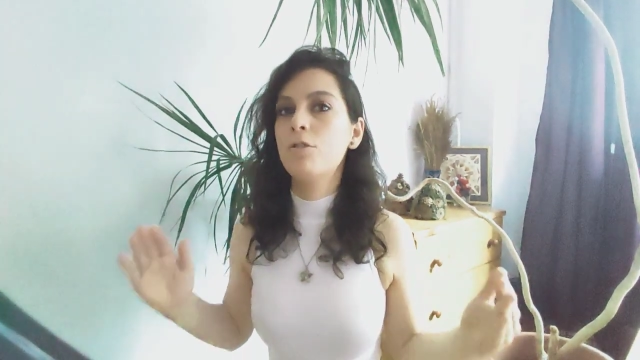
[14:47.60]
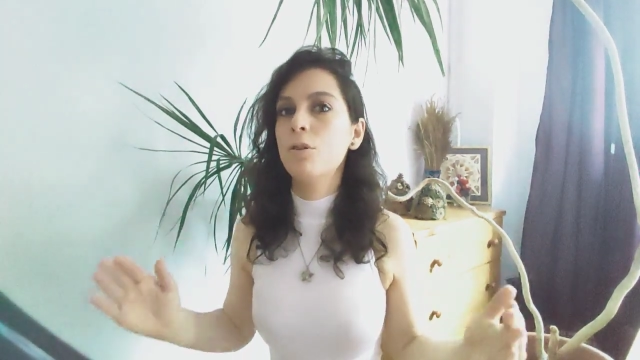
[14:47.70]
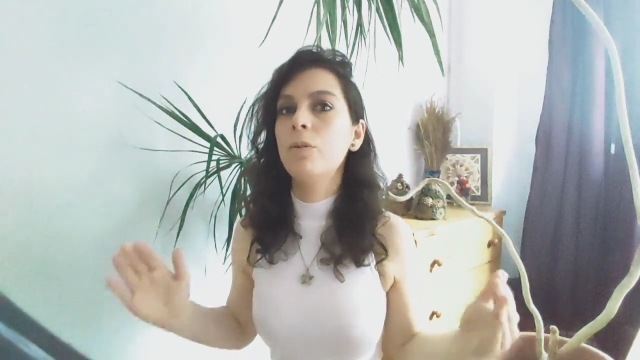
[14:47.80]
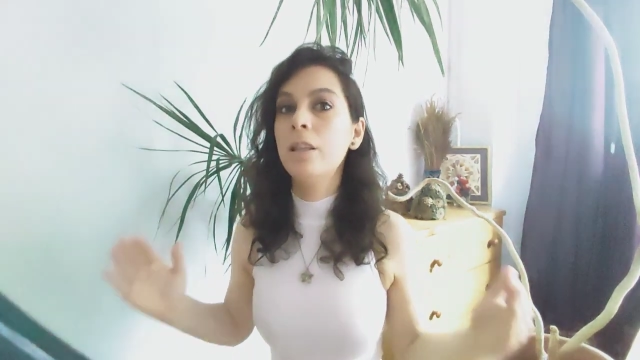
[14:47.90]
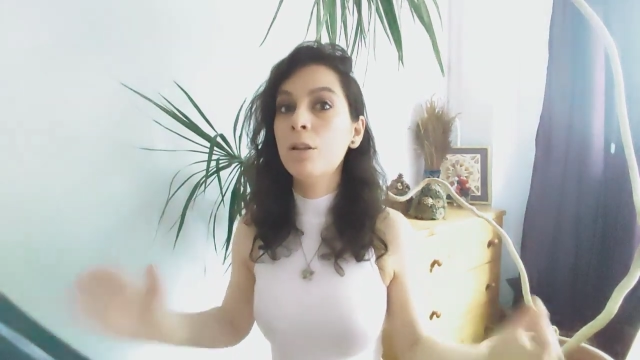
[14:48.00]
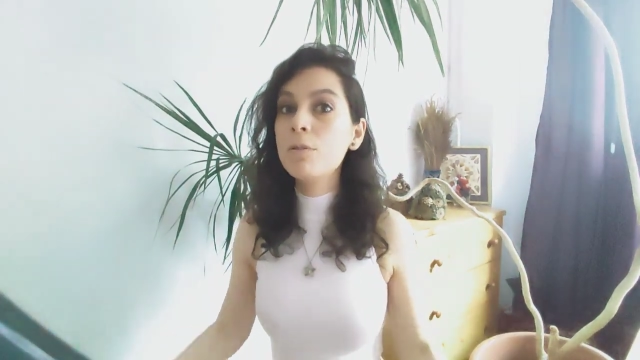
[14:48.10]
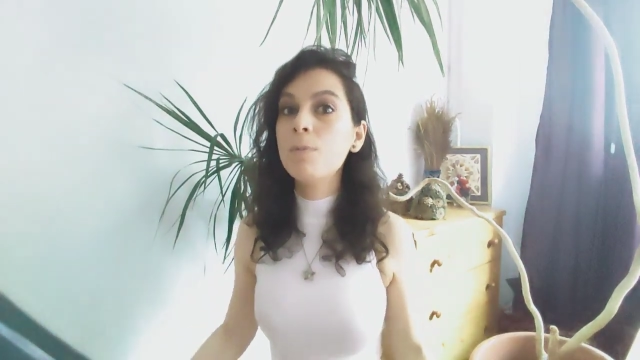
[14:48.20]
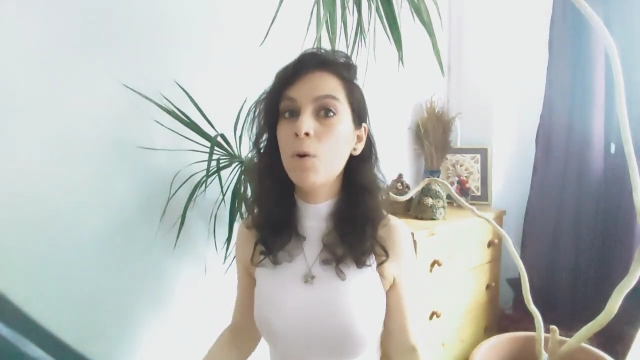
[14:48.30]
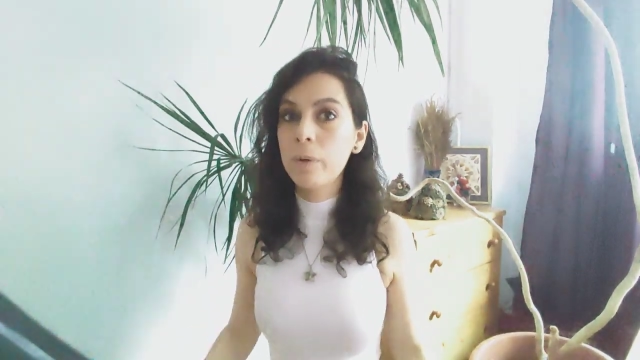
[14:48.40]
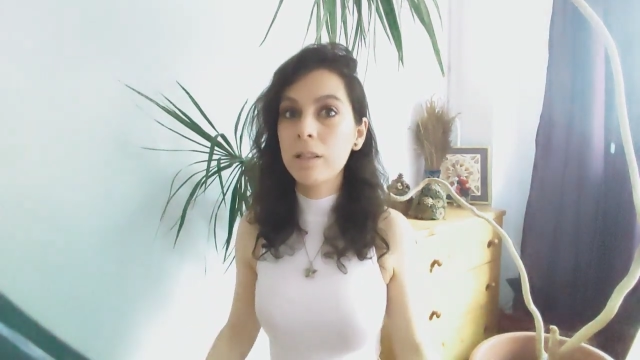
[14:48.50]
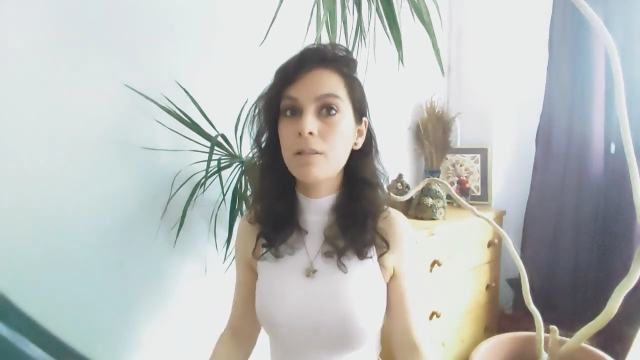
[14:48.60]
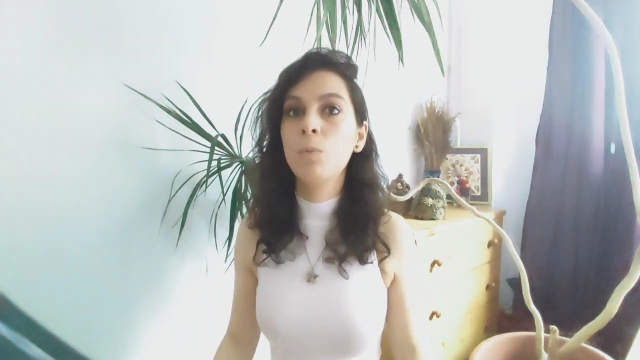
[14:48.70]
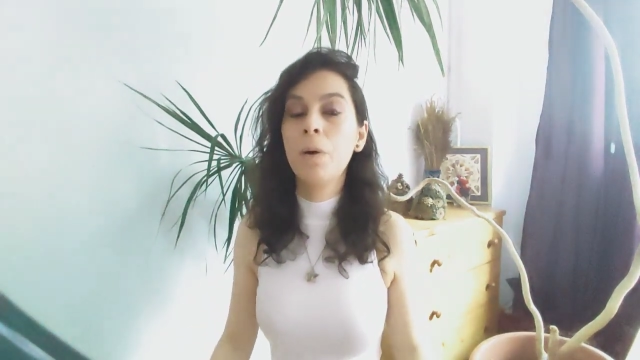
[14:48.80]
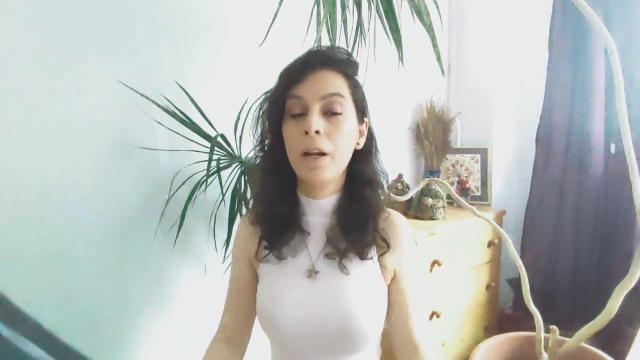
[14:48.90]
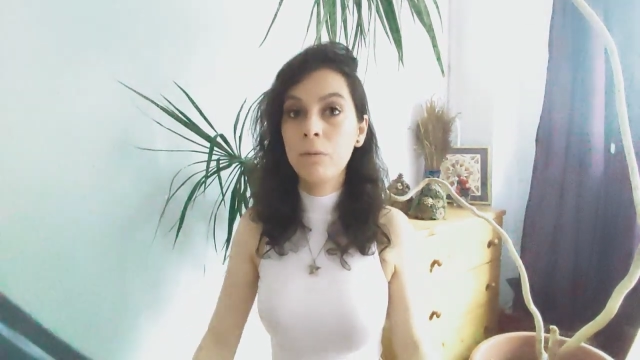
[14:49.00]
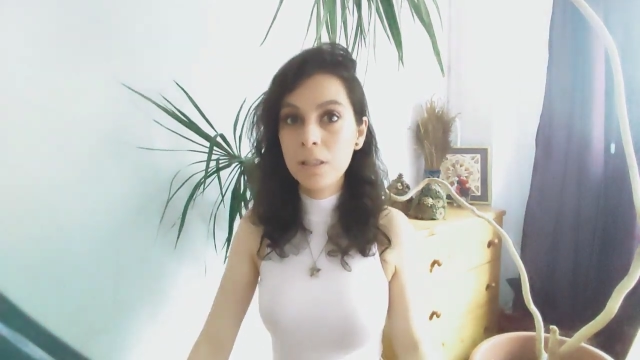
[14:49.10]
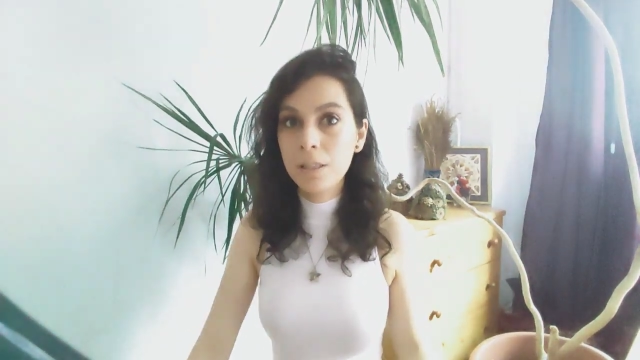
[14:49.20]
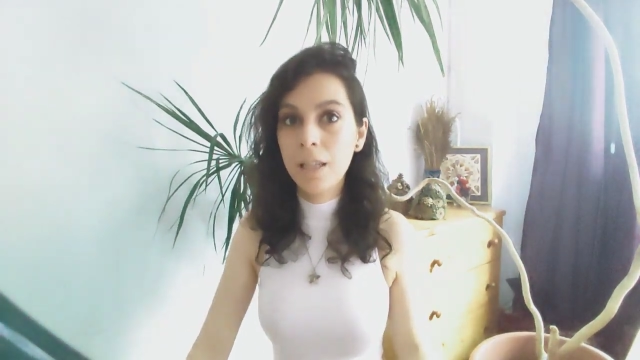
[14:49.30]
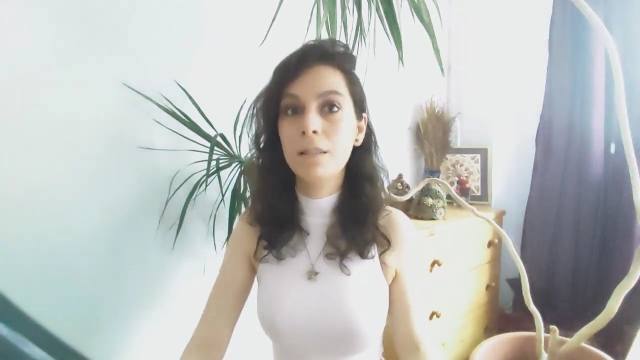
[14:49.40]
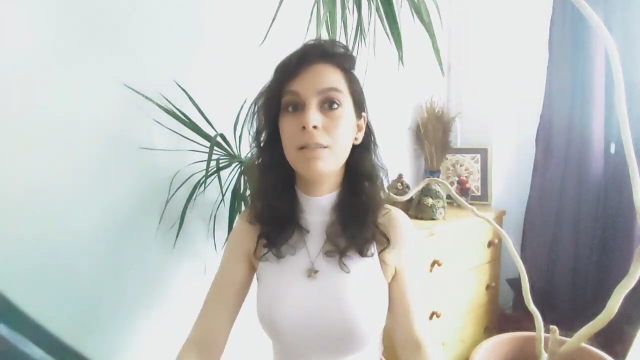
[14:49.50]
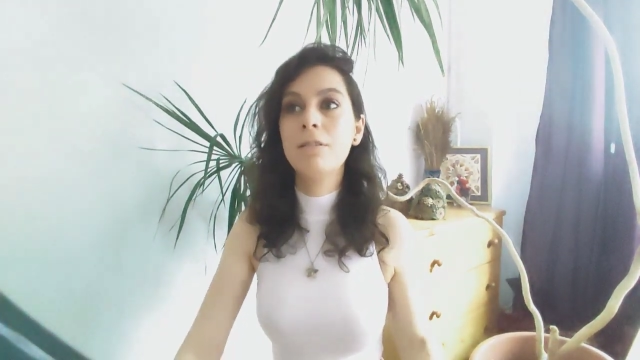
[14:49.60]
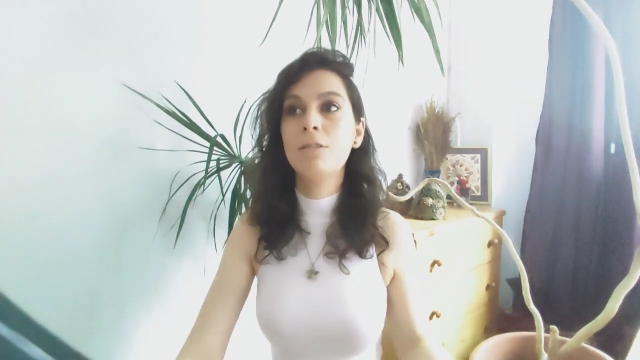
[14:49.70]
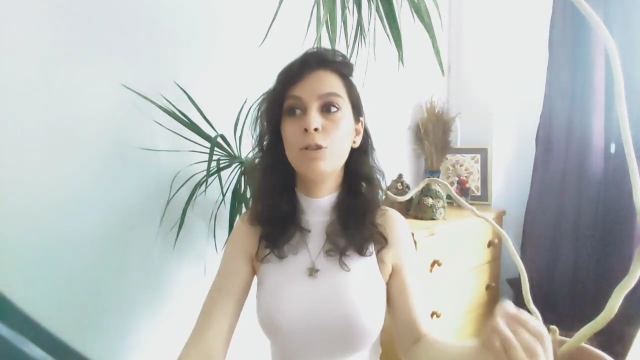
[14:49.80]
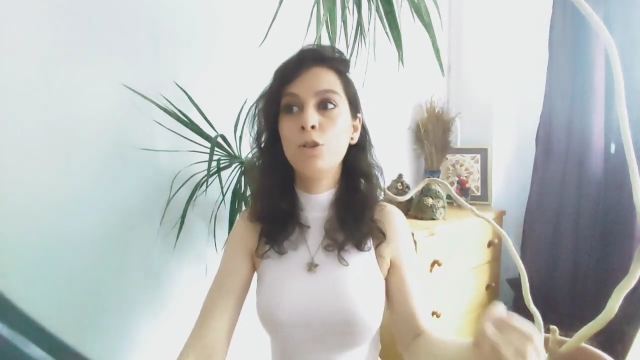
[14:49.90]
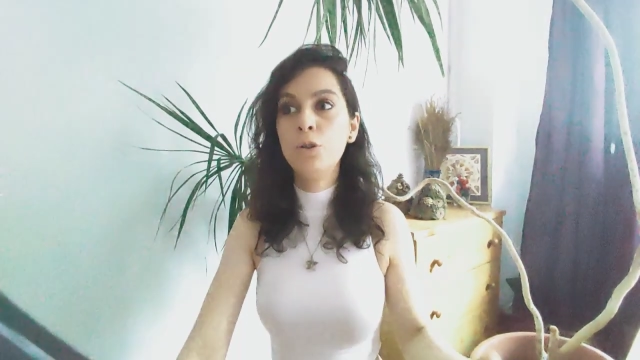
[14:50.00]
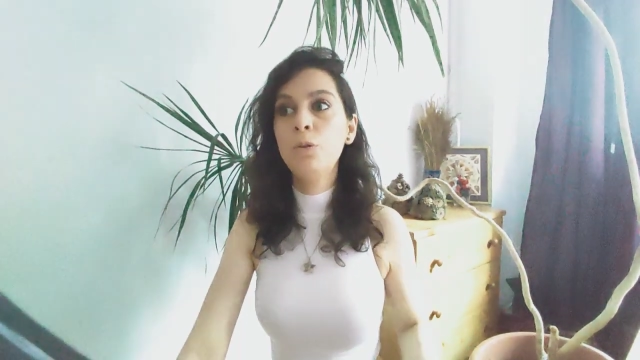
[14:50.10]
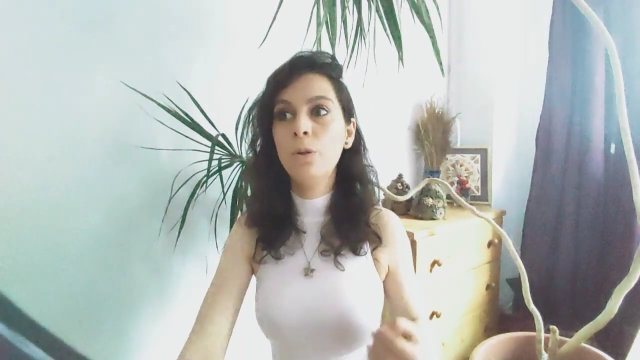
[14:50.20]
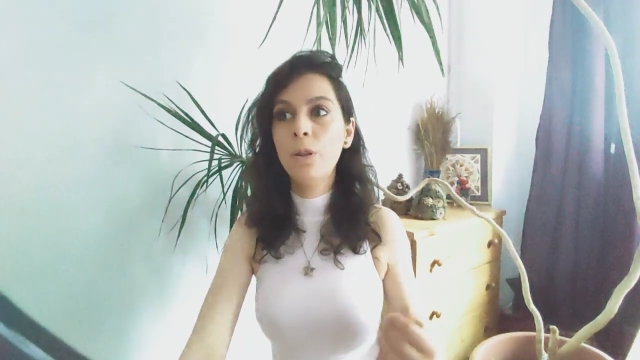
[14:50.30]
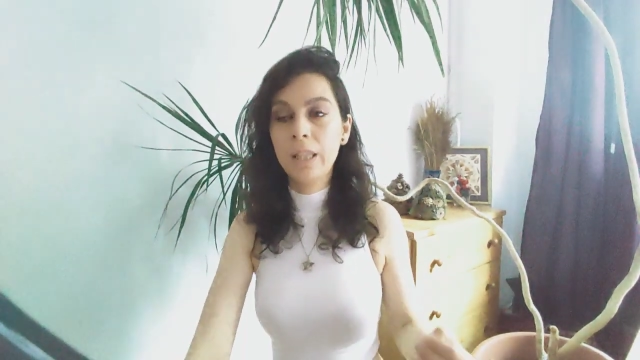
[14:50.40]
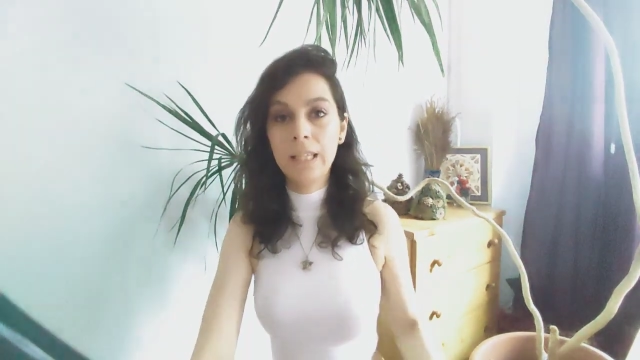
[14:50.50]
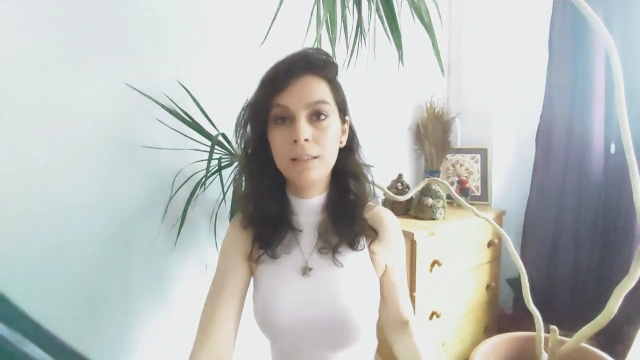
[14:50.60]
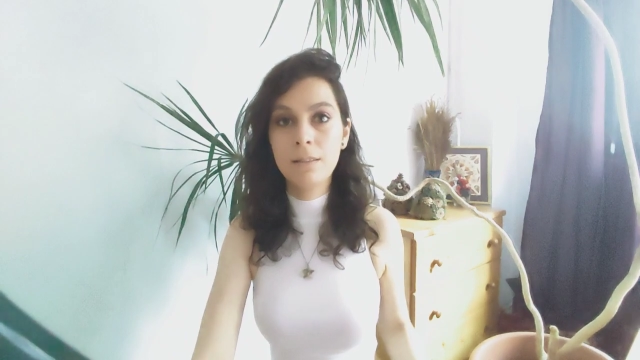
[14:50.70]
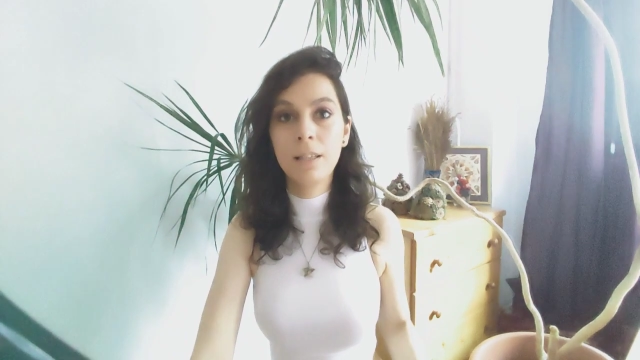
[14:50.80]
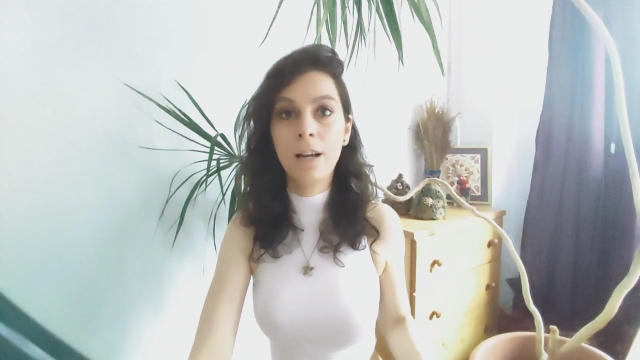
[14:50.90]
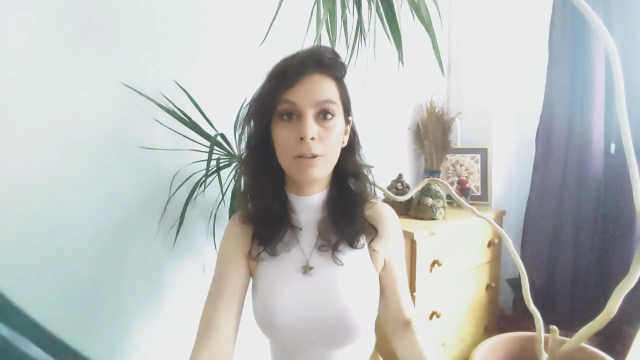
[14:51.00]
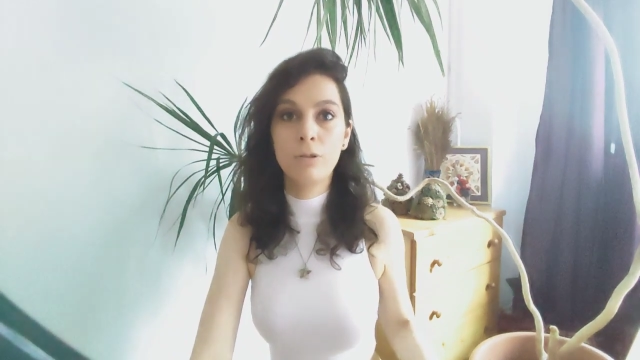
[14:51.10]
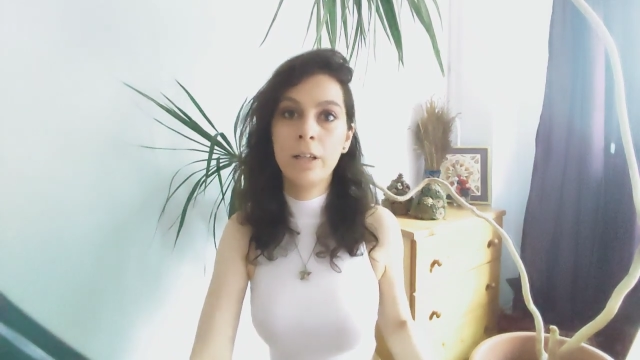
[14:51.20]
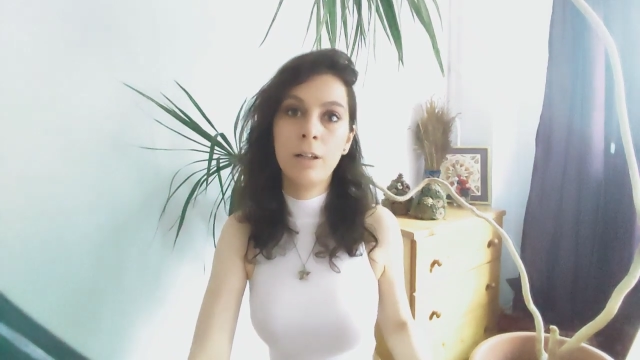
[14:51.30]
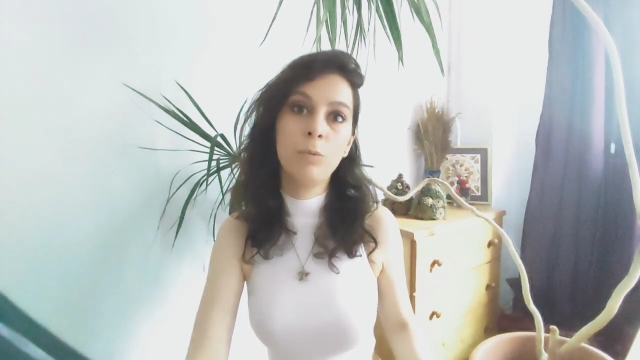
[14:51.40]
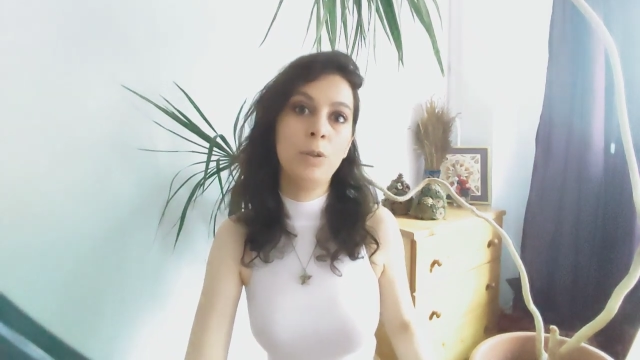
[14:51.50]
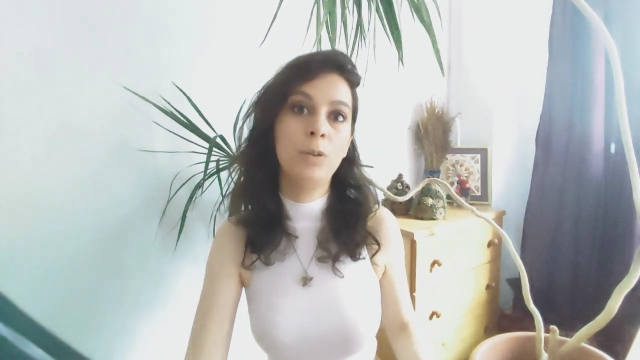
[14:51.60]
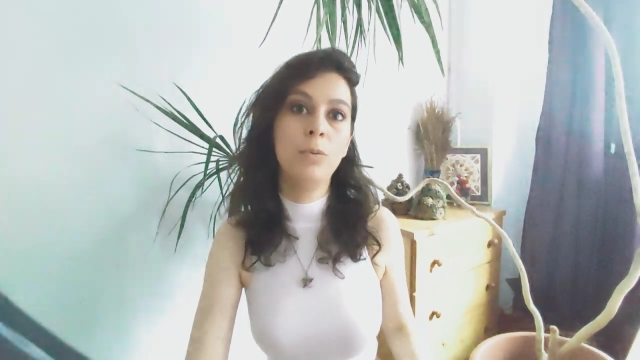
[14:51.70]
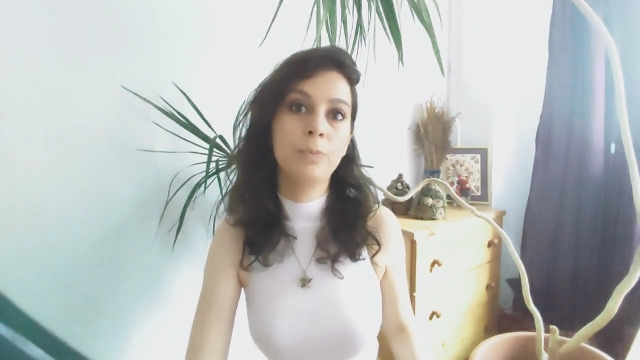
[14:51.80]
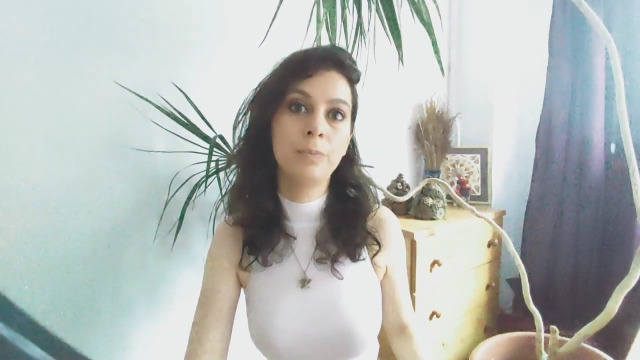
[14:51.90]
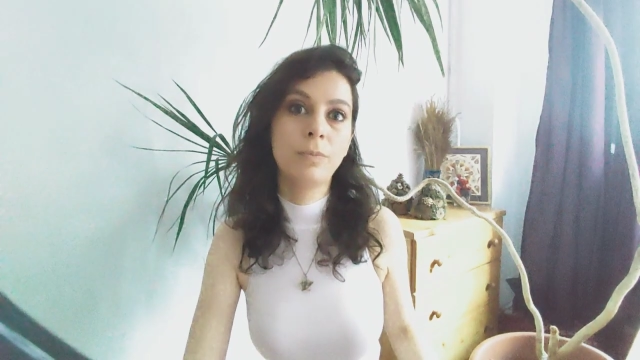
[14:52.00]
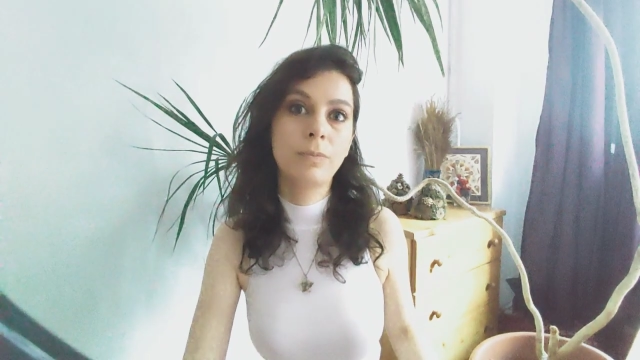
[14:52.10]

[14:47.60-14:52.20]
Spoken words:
So in those moments, what I would say is do things that actually help you